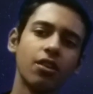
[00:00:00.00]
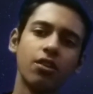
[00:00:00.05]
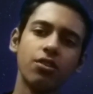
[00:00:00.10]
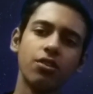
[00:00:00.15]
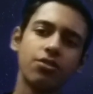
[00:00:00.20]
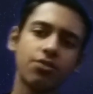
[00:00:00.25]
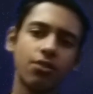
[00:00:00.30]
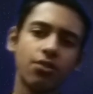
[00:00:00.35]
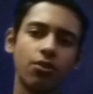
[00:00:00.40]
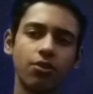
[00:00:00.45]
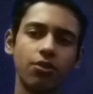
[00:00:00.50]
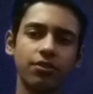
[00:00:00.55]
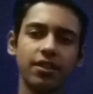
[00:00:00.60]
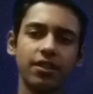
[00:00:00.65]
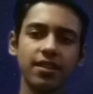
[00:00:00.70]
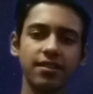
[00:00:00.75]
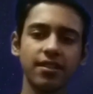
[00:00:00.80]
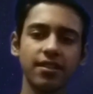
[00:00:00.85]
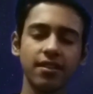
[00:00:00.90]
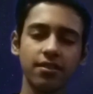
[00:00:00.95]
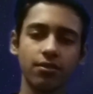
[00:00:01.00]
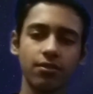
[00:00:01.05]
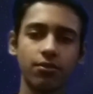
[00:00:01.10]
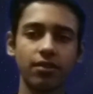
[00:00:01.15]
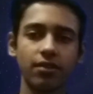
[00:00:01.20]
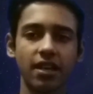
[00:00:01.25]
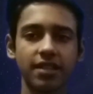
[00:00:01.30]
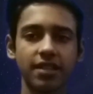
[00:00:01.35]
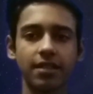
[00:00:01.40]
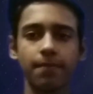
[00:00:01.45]
So this is known
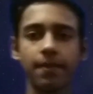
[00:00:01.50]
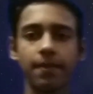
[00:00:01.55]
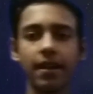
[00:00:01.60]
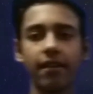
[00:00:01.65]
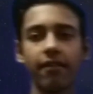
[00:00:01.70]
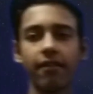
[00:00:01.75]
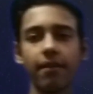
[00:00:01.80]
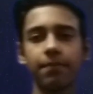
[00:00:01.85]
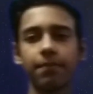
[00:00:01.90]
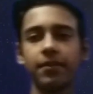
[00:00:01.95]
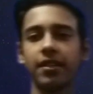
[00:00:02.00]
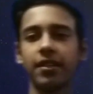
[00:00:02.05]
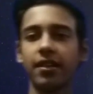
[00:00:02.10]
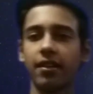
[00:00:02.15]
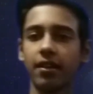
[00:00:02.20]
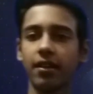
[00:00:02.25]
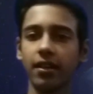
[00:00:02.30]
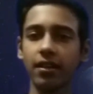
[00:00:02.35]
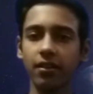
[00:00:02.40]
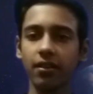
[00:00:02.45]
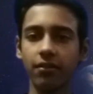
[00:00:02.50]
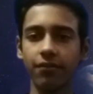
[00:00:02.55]
as the Big Rip theory,